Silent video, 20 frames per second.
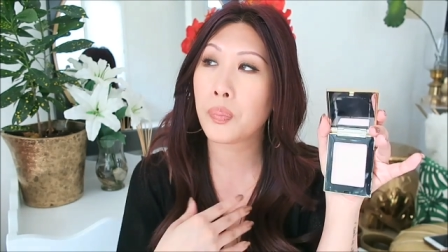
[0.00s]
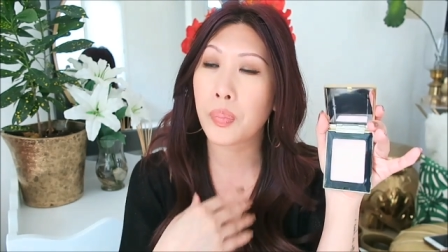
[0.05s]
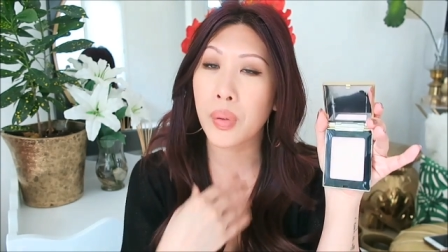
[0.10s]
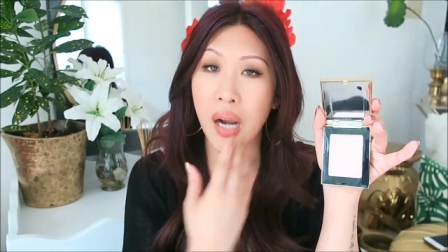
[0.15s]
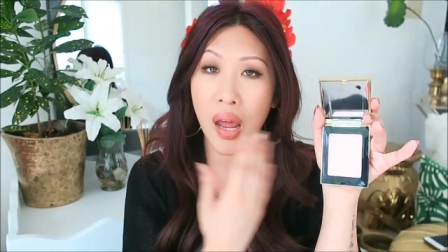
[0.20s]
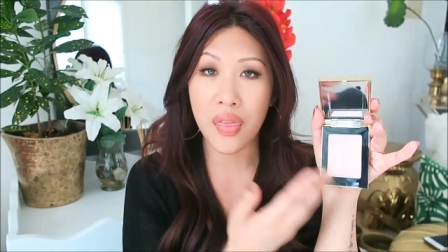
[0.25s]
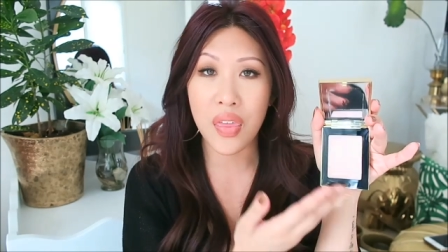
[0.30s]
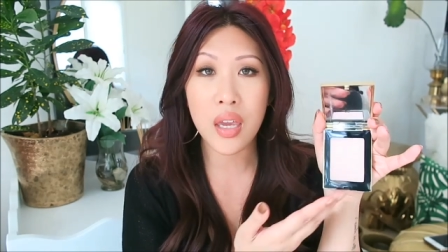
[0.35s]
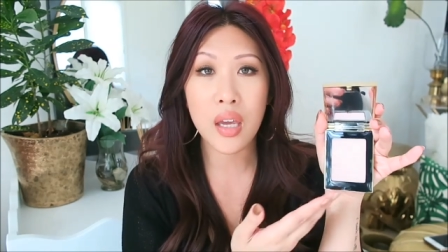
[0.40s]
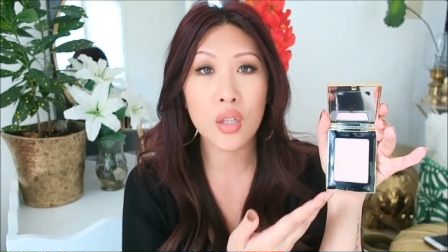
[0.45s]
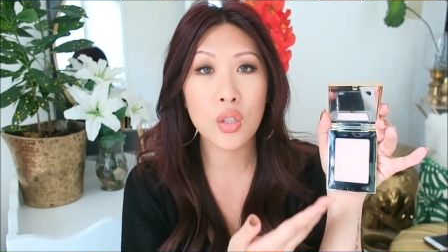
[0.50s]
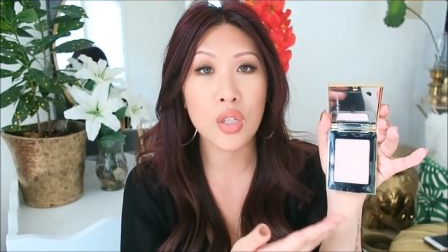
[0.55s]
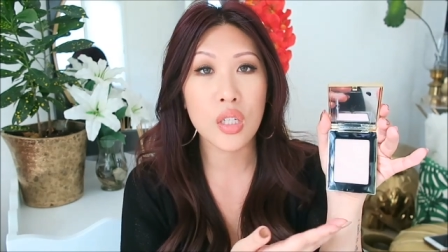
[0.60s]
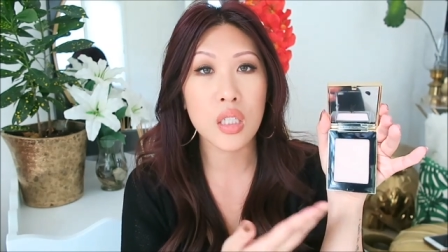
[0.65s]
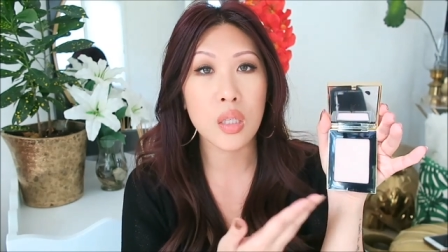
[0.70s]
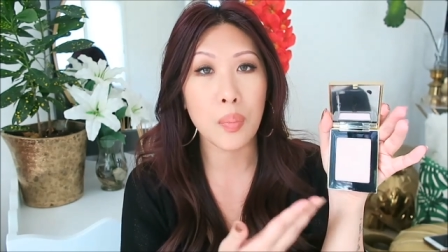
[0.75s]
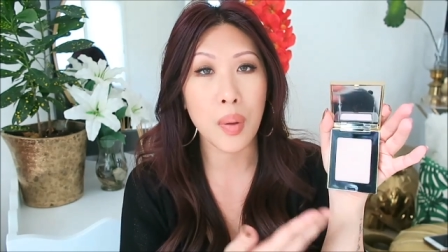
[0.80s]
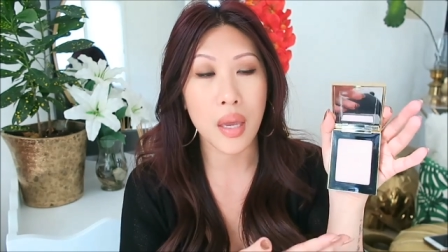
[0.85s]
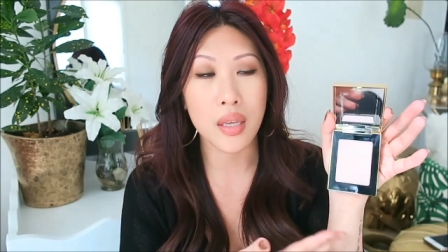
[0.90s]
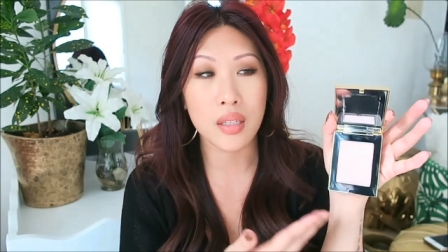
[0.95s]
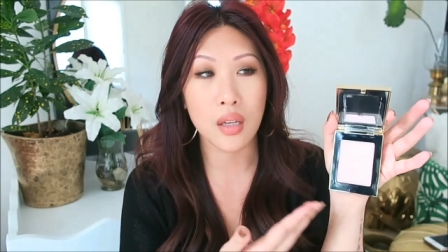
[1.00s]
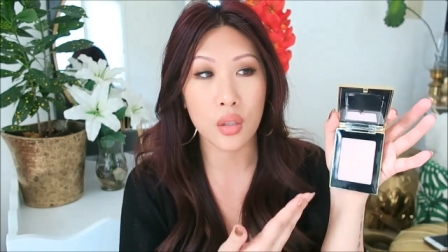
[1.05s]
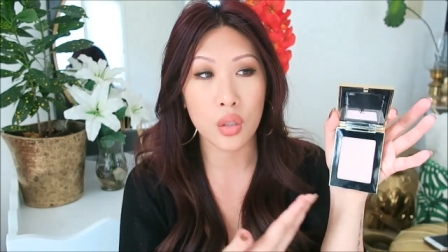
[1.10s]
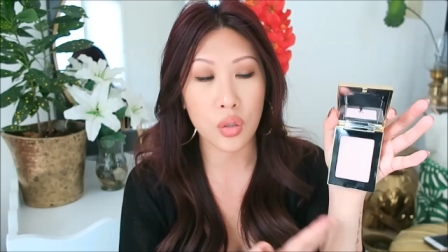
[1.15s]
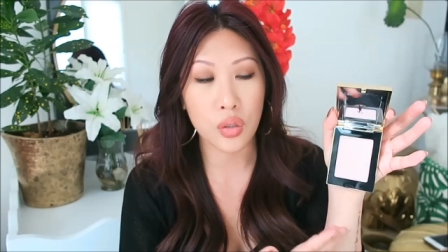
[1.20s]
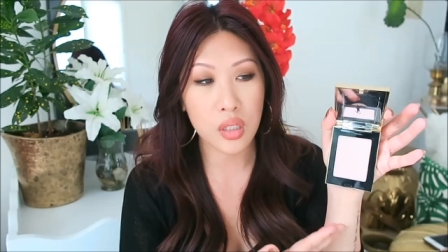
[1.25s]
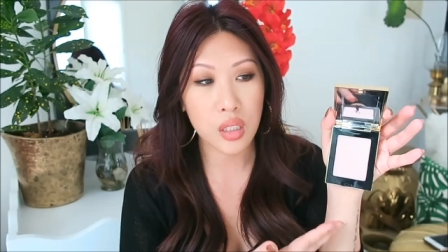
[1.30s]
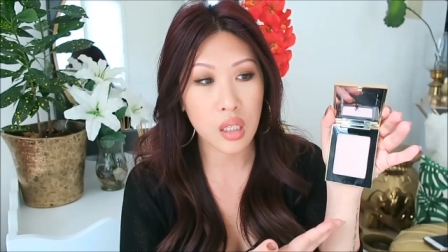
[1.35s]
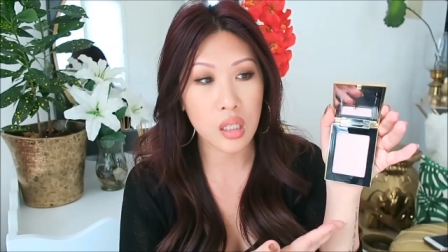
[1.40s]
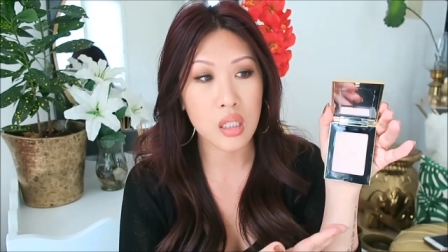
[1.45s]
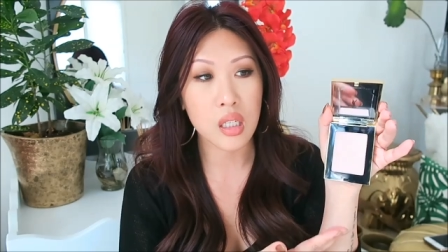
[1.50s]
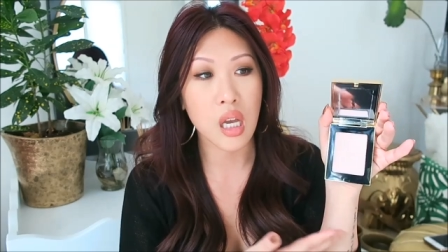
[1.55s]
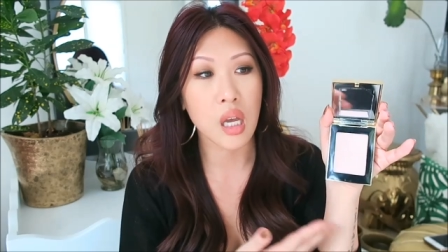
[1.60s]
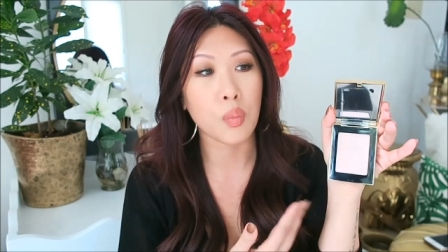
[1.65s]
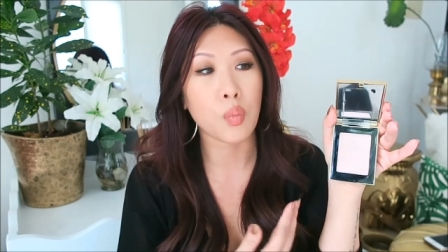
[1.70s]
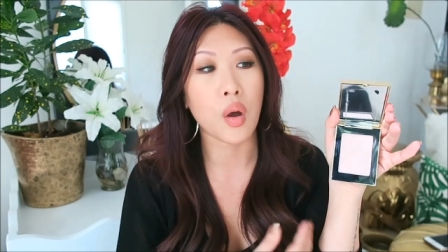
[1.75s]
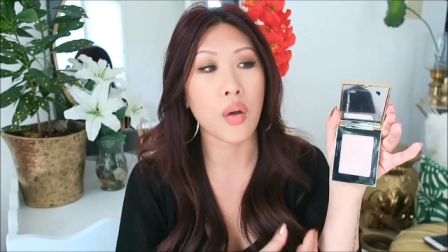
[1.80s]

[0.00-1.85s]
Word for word: but I think it just depends on your skin type,